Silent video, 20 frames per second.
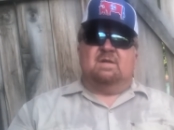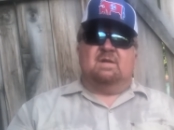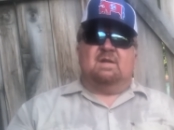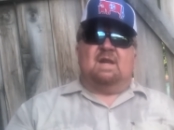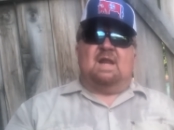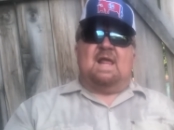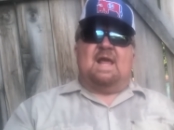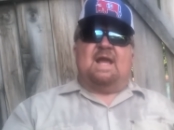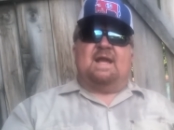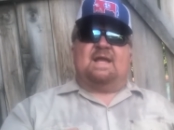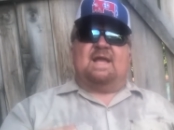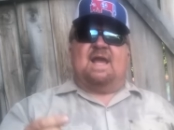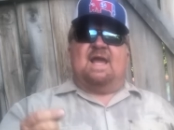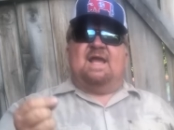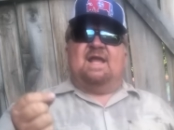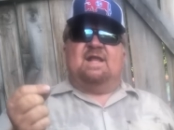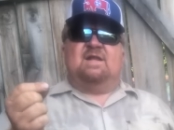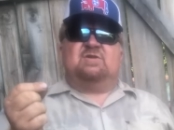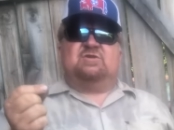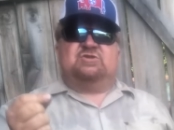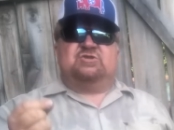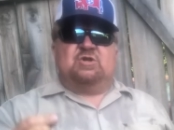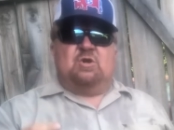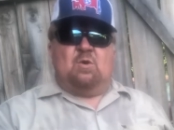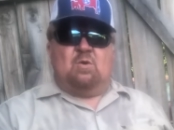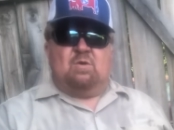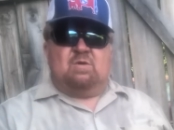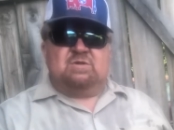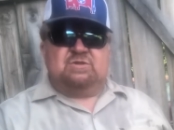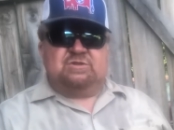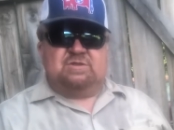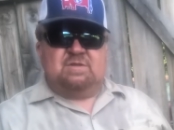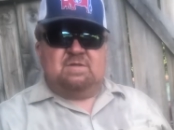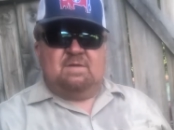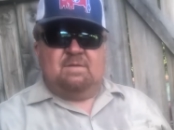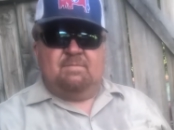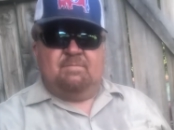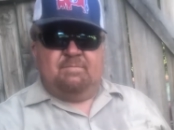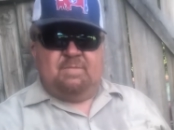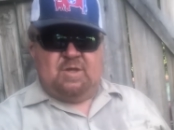like a Georgia
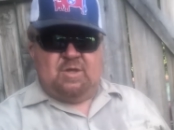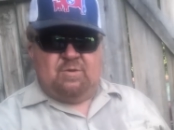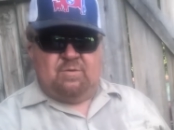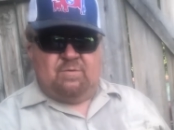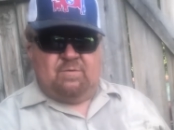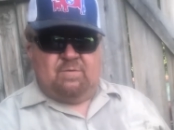mule,